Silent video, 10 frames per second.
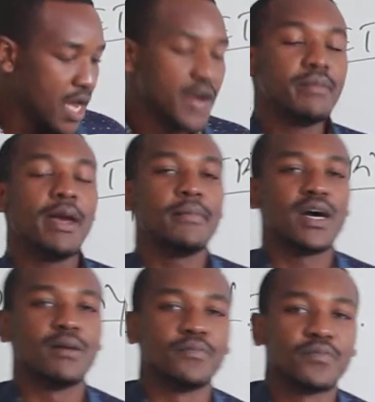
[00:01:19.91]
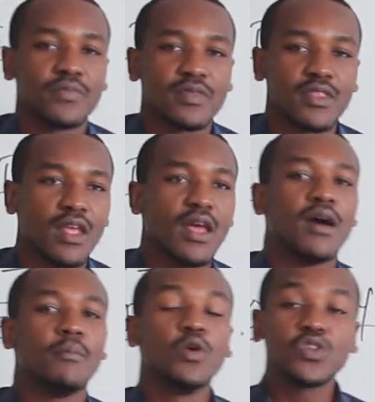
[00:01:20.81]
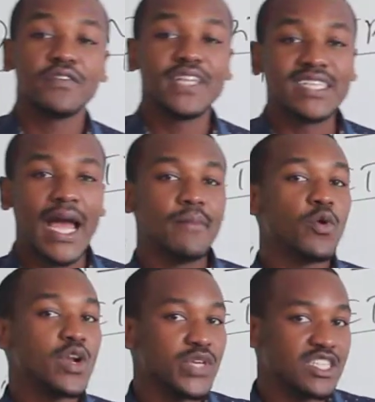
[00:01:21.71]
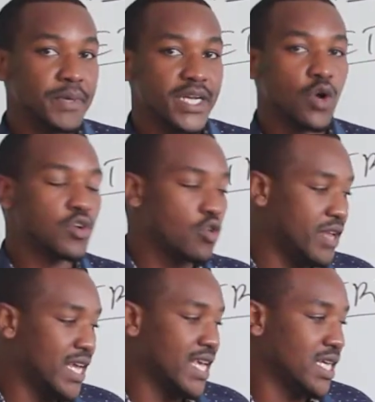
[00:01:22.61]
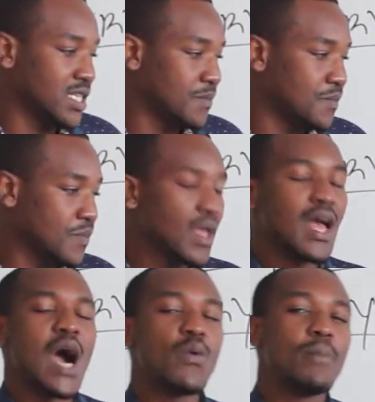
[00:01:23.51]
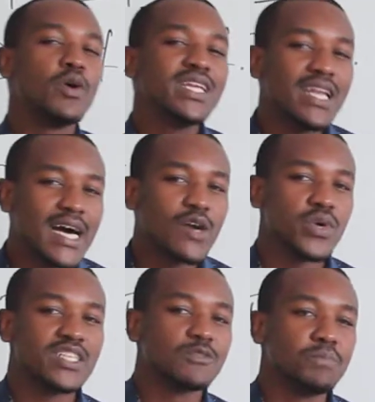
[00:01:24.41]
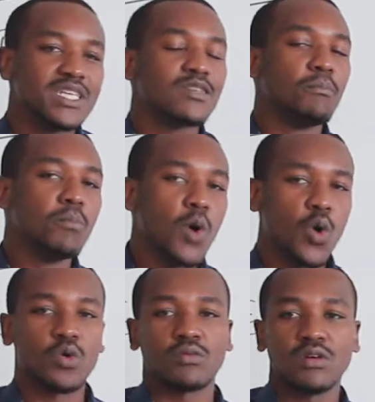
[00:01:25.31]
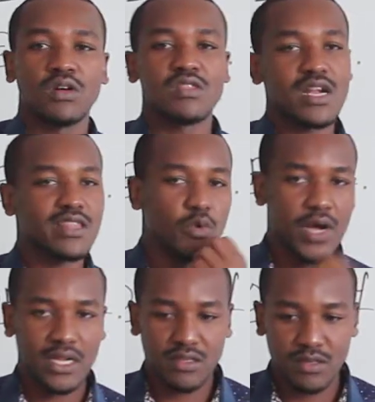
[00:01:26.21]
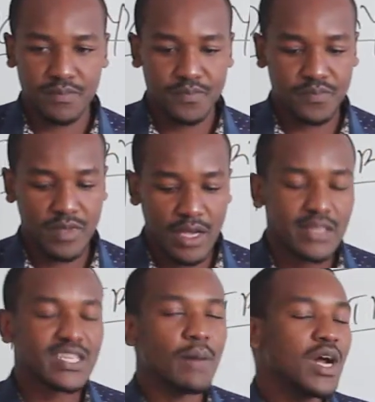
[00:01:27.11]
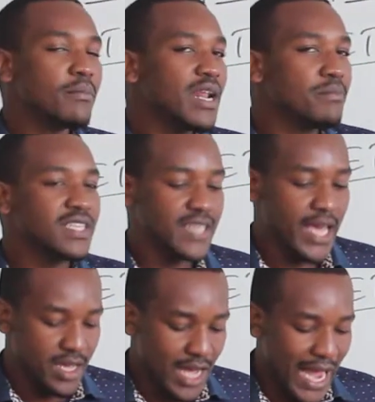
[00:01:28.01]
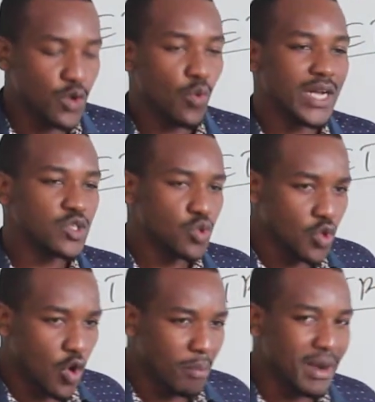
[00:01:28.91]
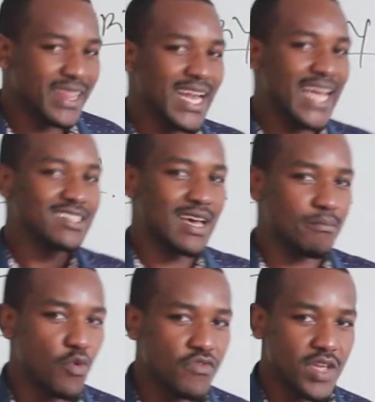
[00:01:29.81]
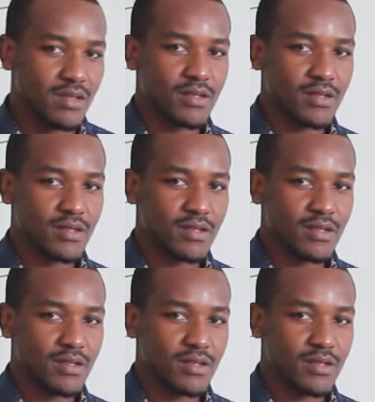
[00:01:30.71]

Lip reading: Remember, most of the time when we speak or communicate, our body language speaks more than the words. Someone might be saying, I don't want to go, but the legs are moving.